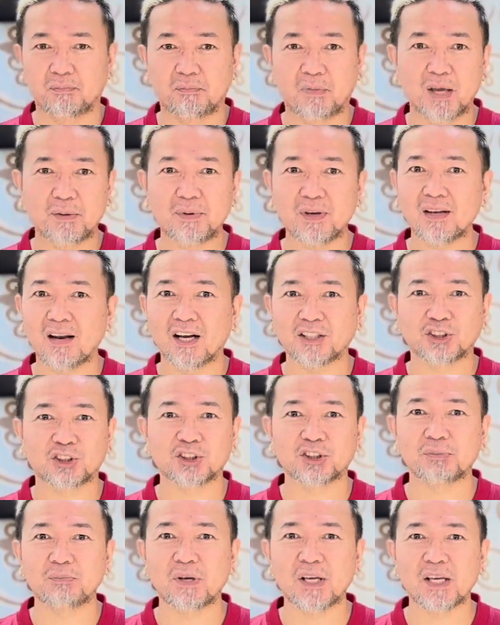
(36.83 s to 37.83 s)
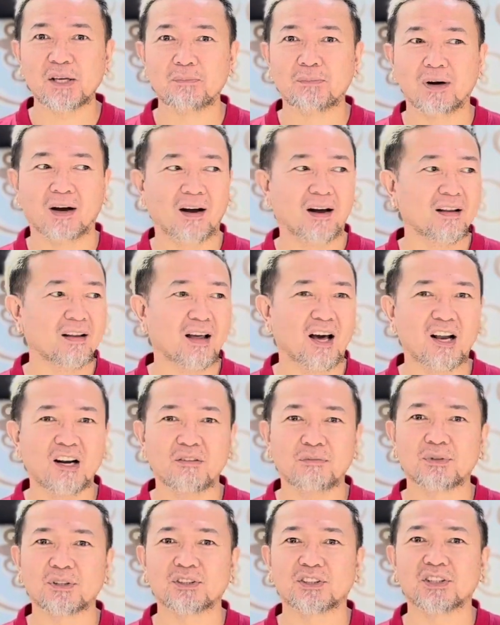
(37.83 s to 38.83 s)
maybe not just me, but a lot
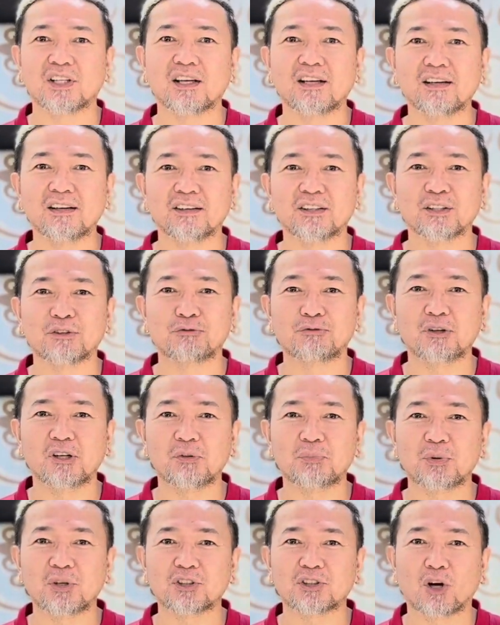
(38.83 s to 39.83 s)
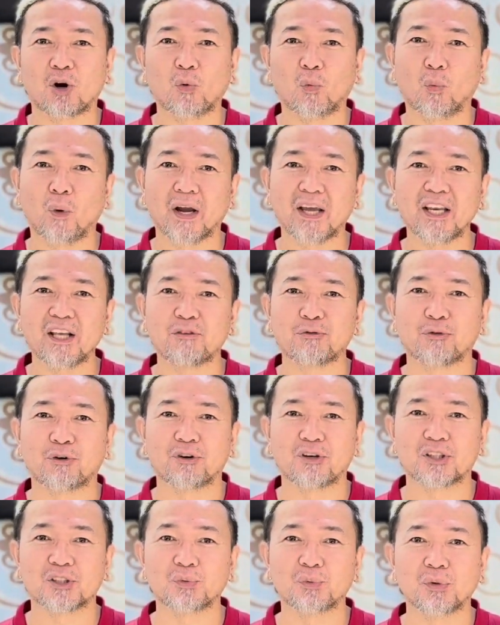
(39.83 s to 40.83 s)
of us here in the Philippines are waiting
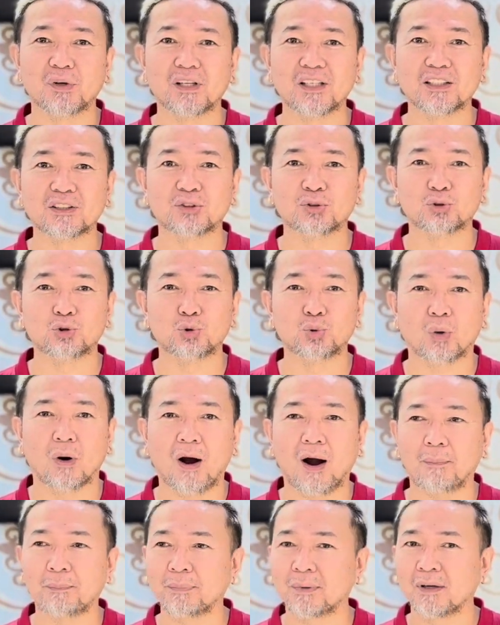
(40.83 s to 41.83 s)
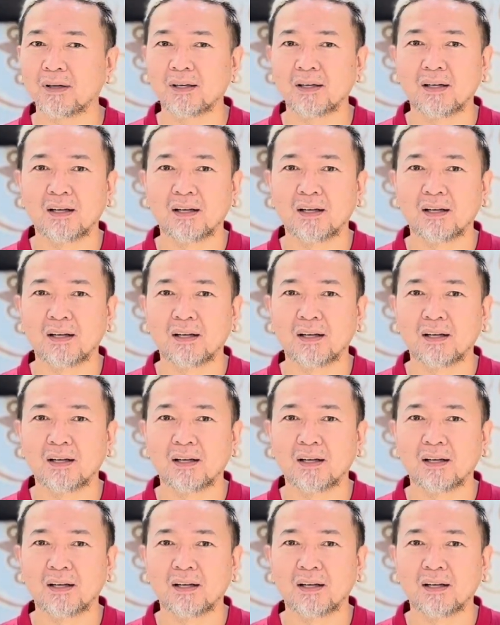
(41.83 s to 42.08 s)
for this release to drop